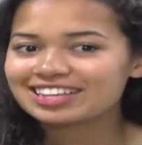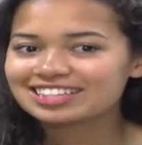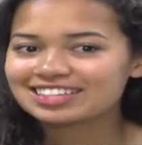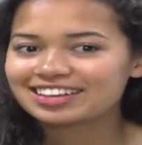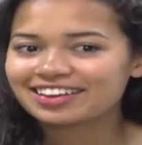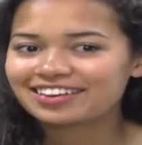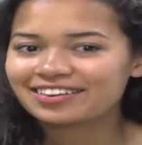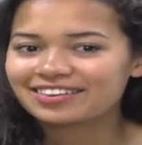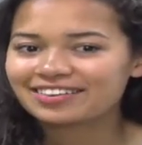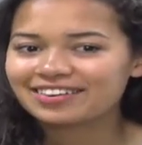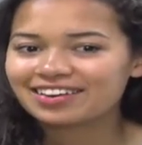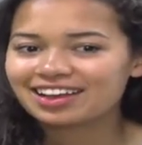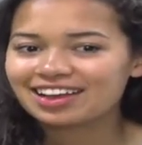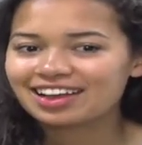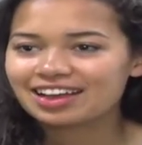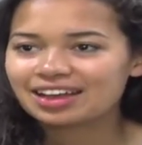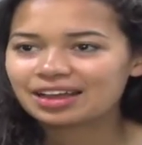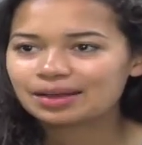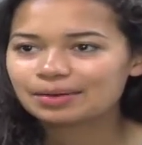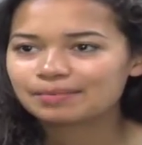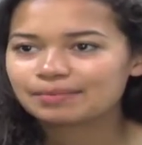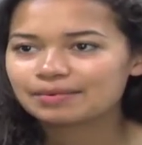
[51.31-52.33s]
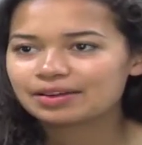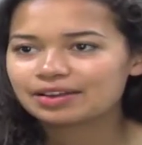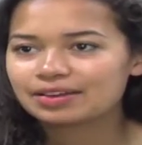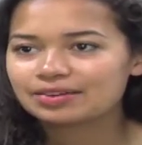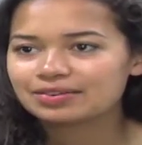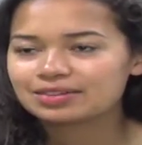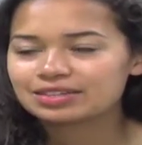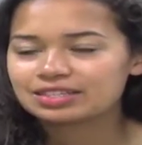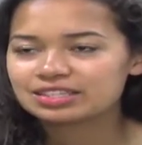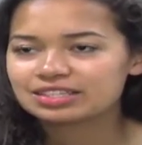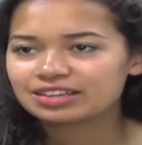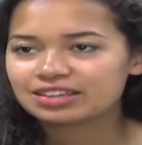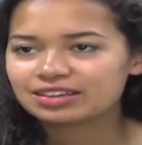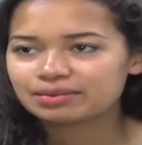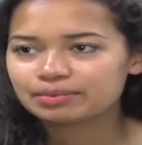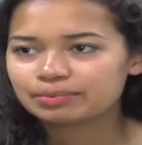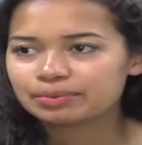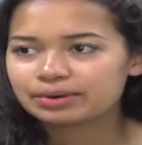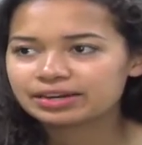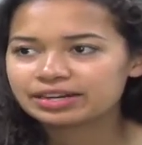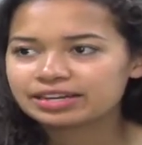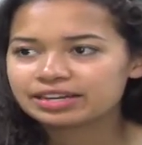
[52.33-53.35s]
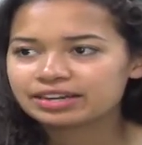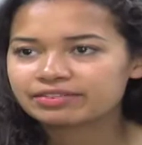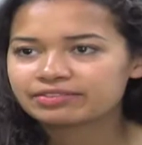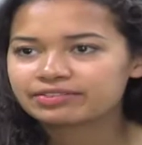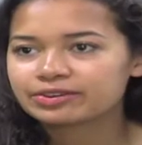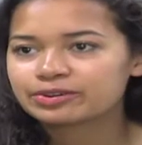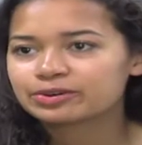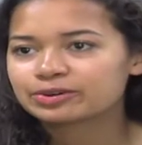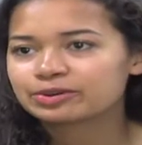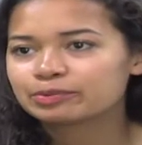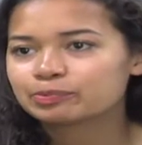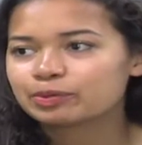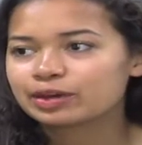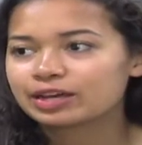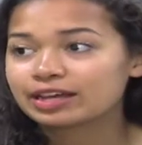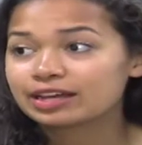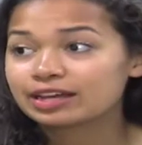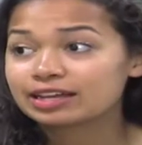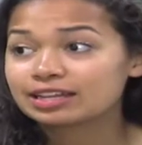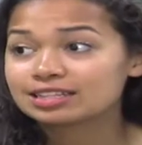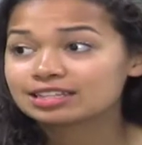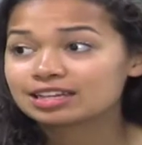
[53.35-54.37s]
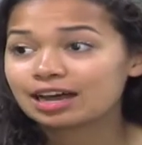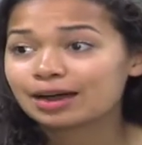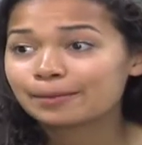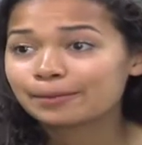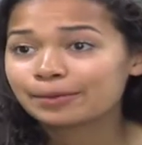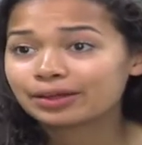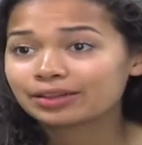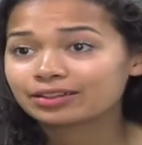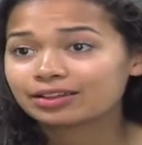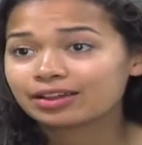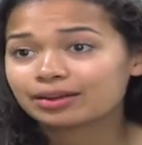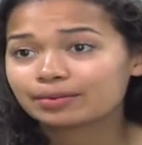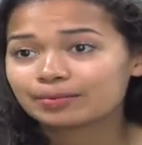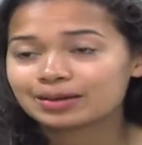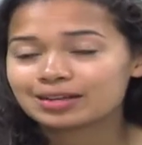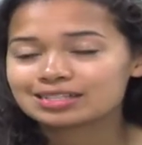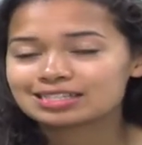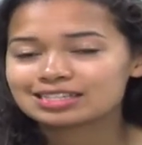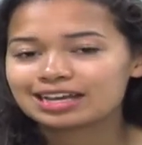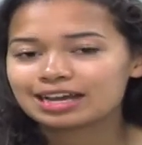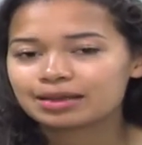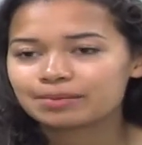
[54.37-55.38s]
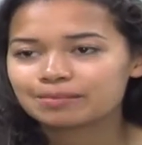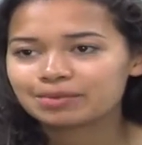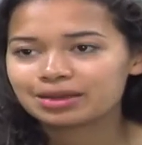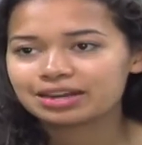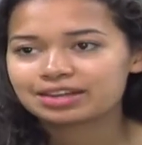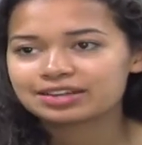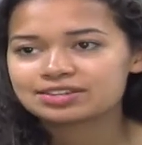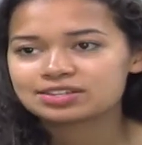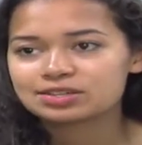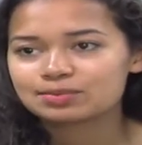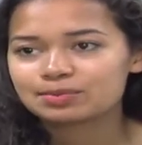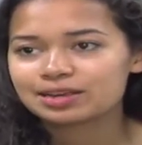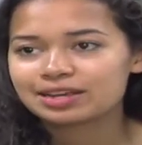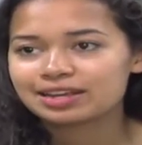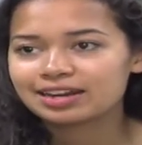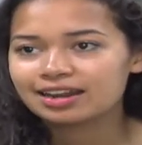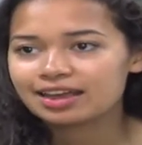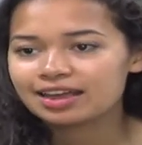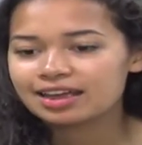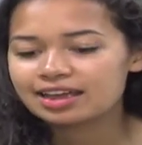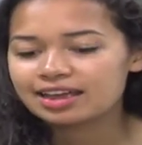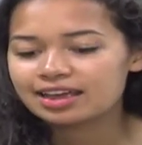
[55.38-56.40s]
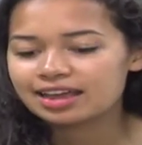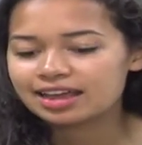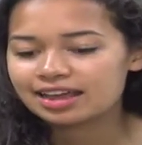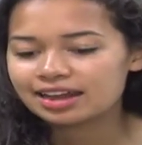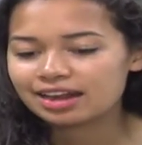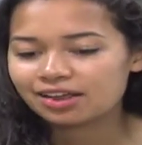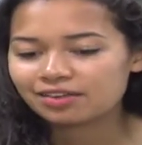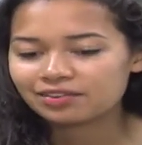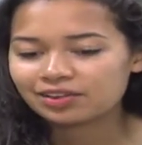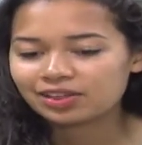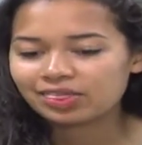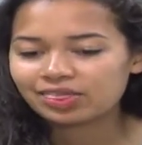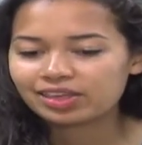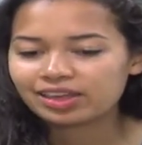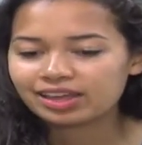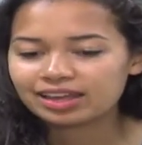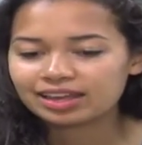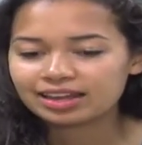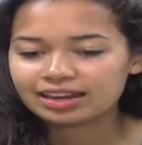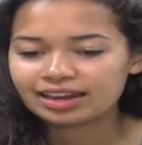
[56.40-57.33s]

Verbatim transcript: So um, it was pretty difficult, but it taught me a lot about time management and everything.